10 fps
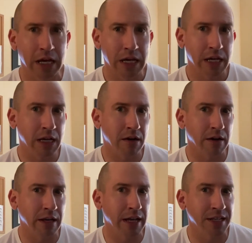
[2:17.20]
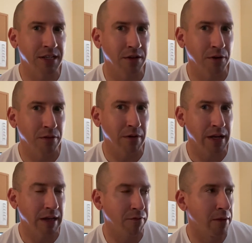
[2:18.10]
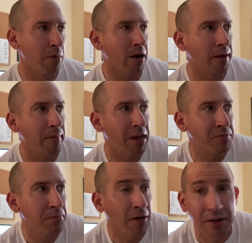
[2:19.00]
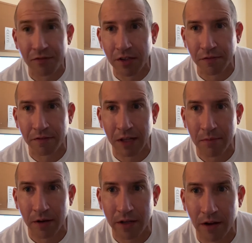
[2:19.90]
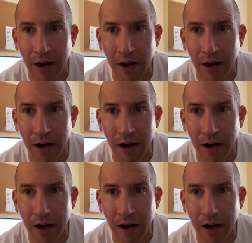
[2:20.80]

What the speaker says: here in 1803, for the bargain basement price of just $15 million,